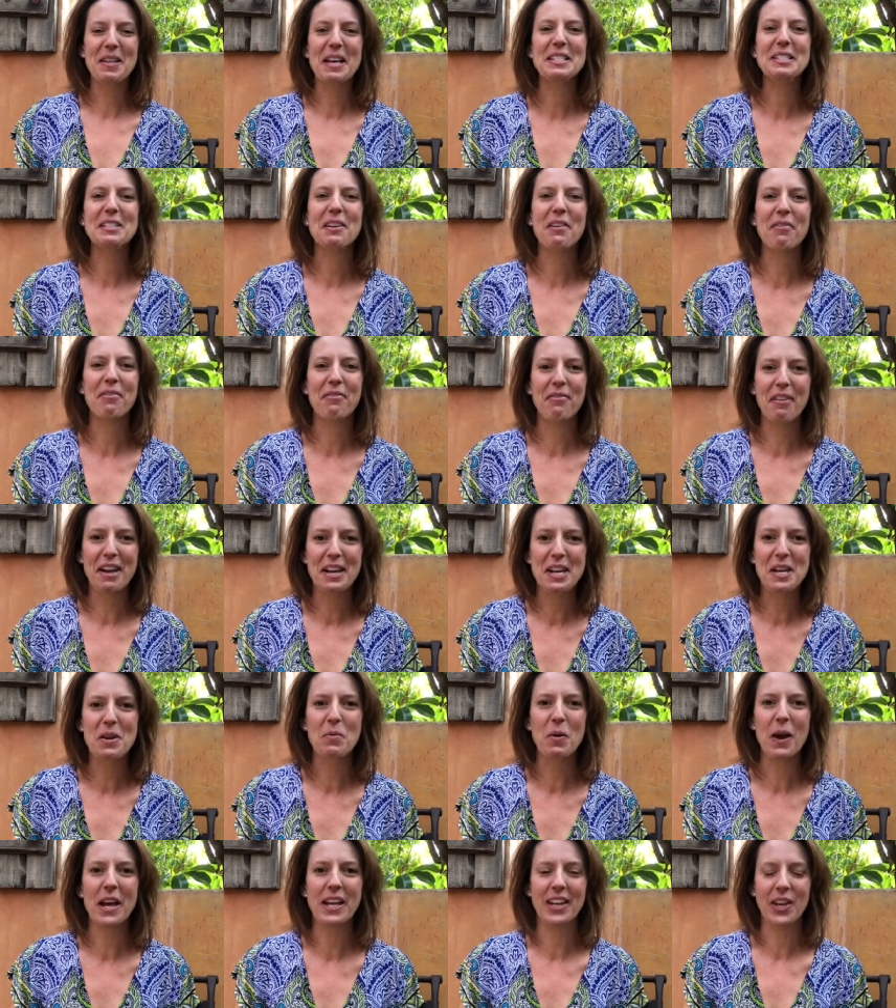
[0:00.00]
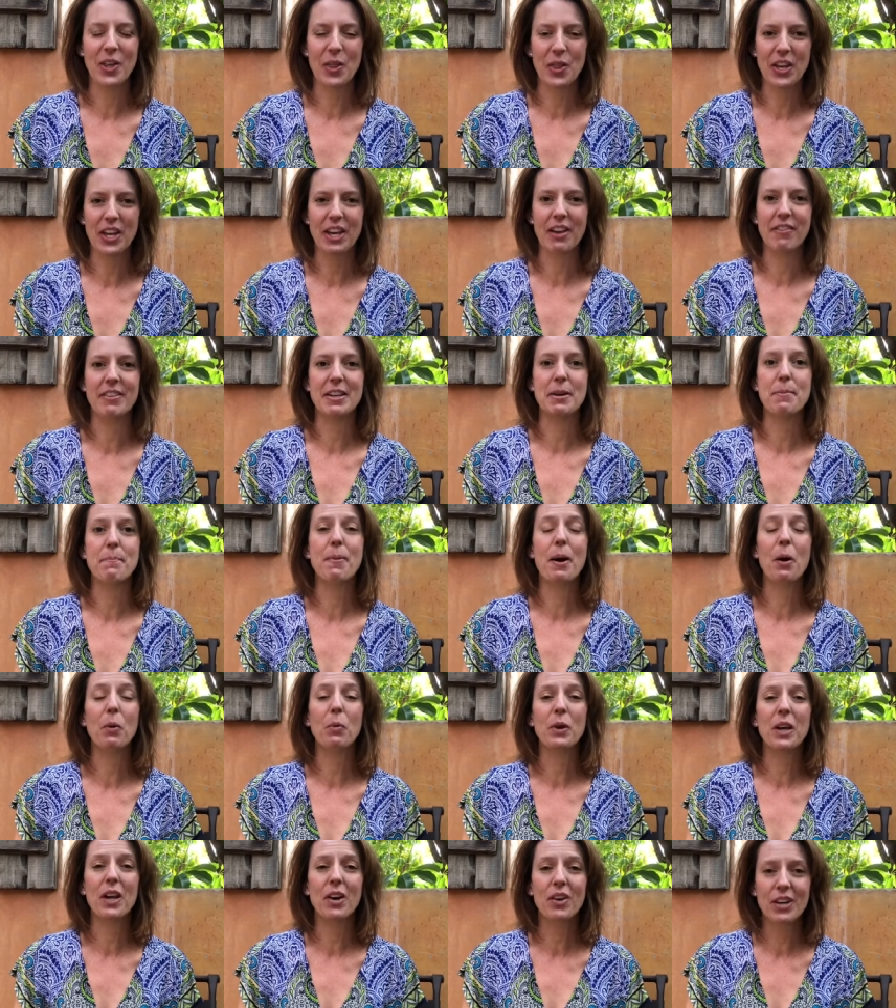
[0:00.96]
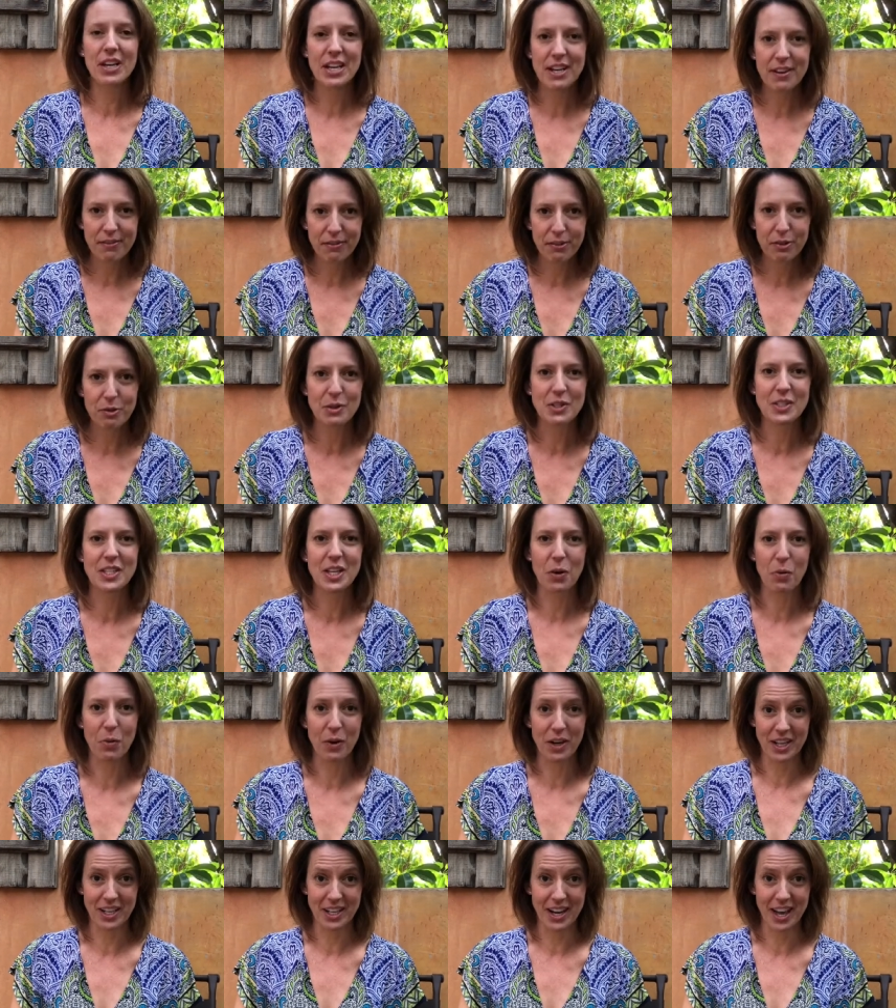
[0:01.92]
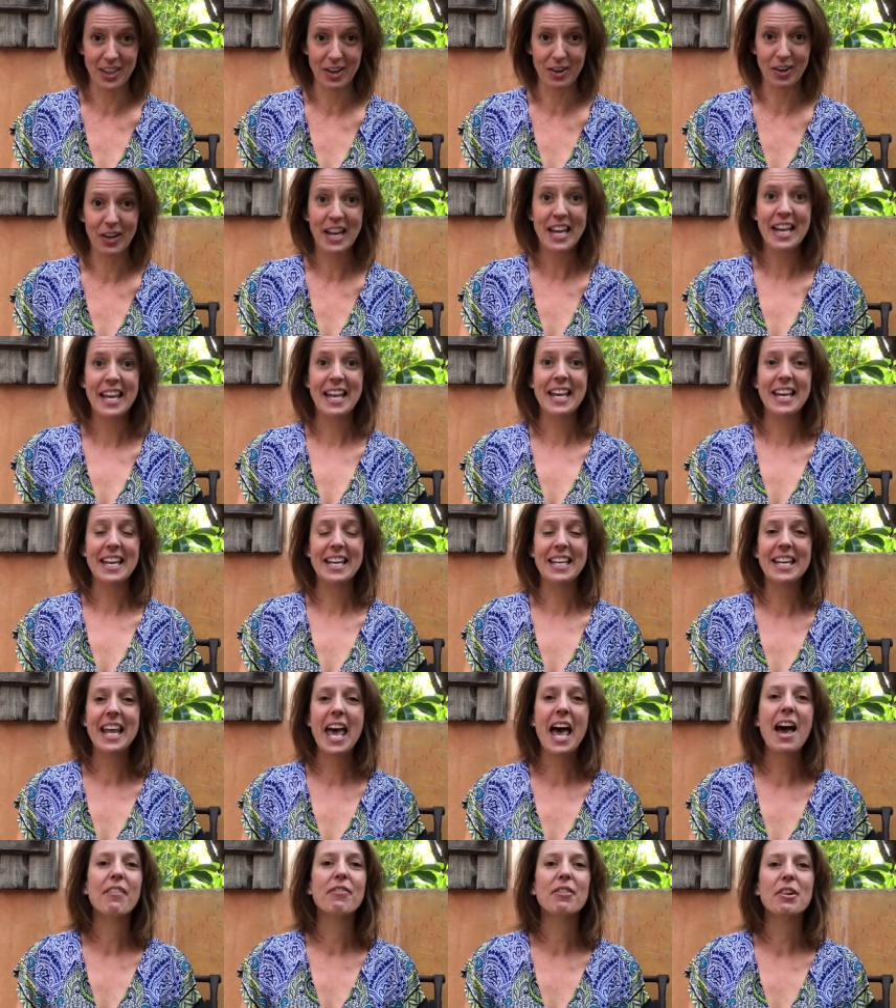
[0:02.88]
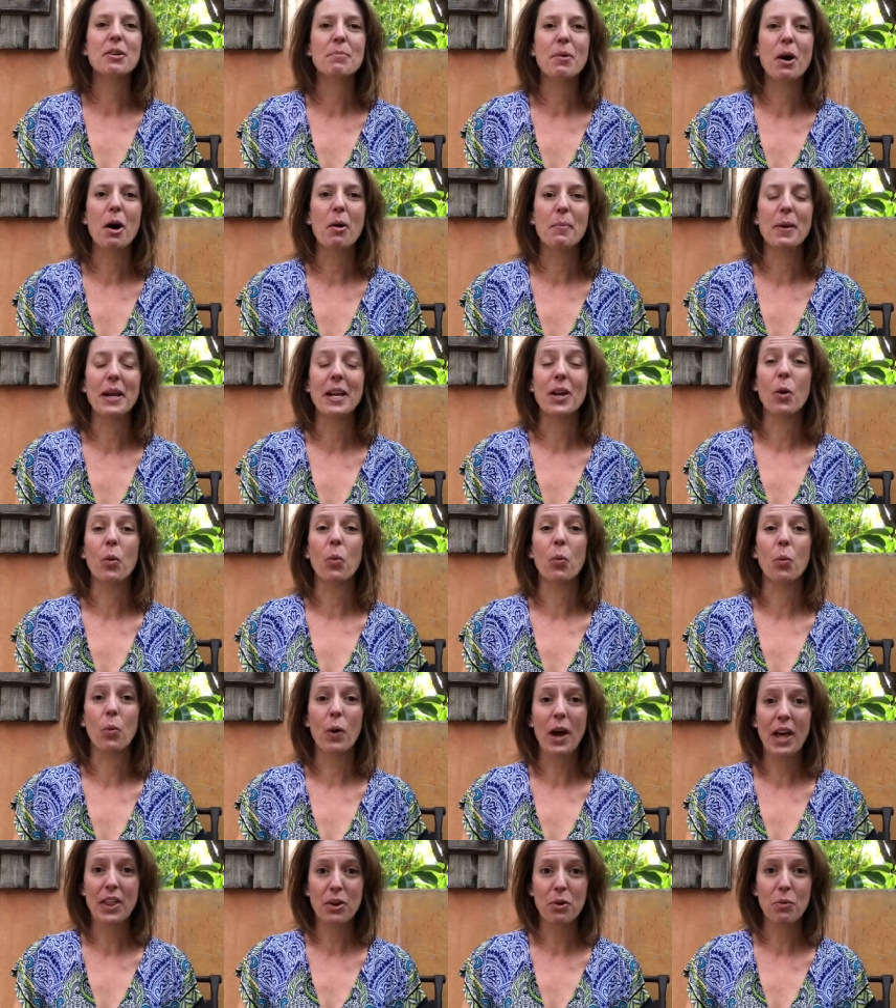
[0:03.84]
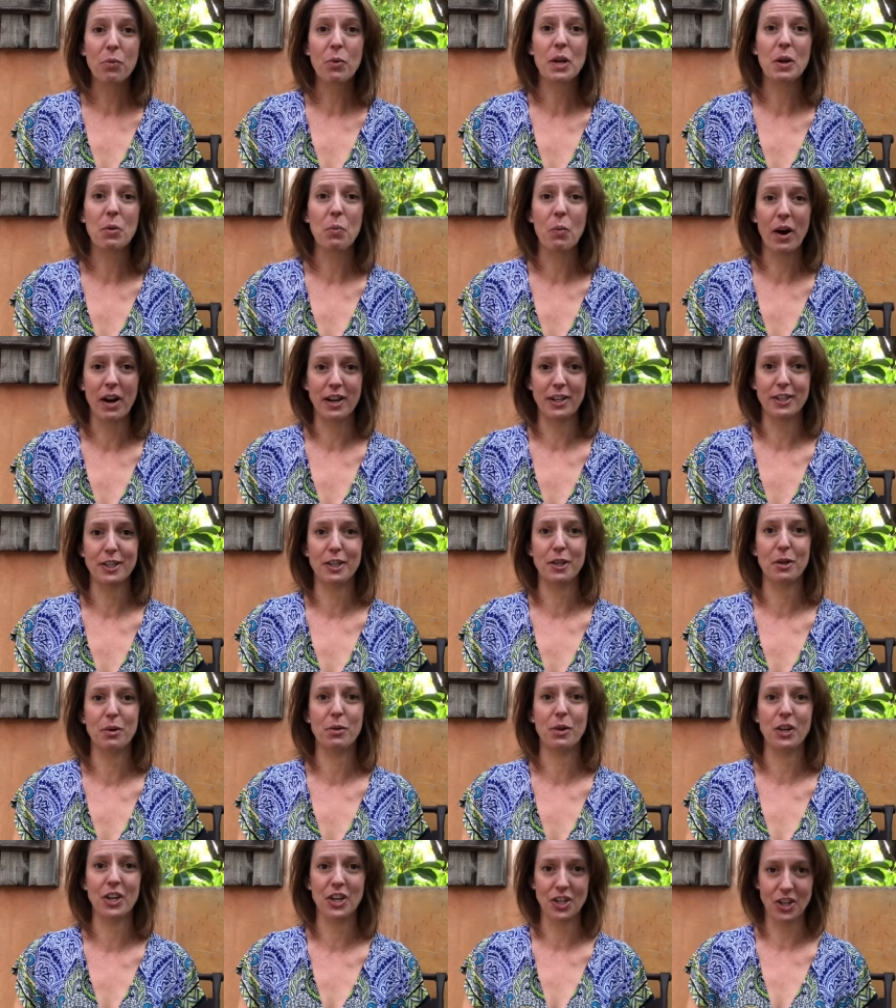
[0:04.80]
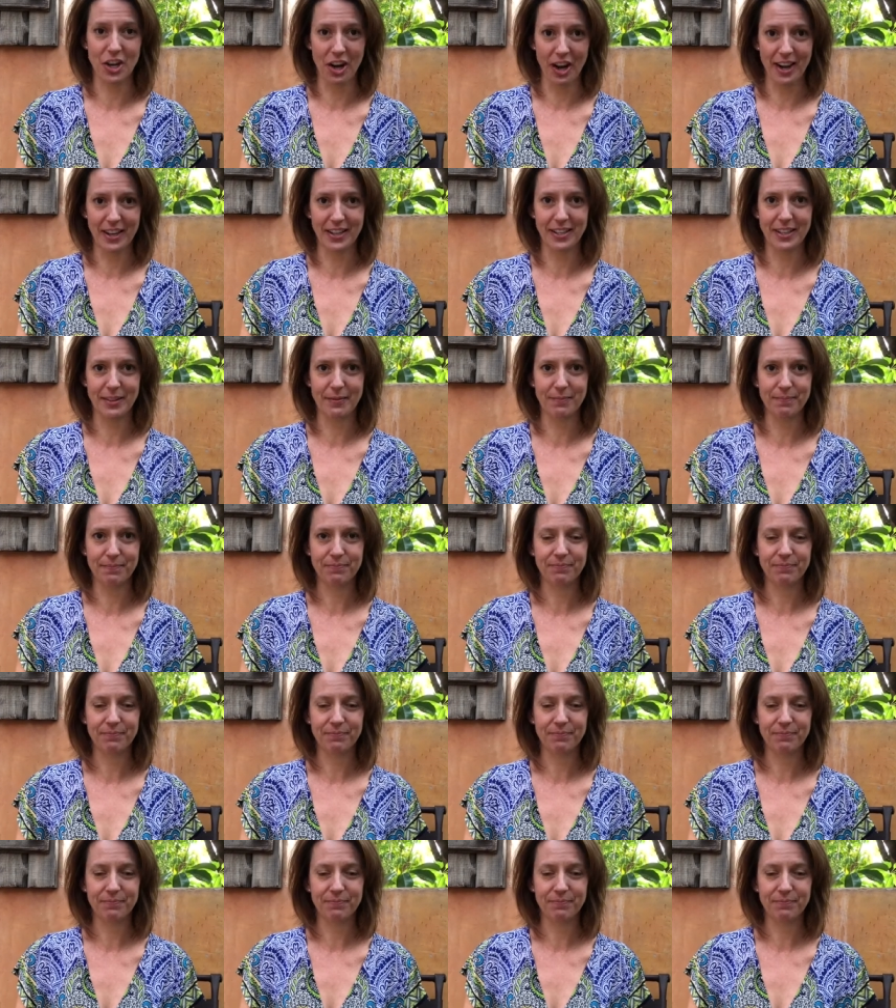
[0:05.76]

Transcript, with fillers: that's a funny way to think of it, but we are influencing one another in every moment, whether we want to or not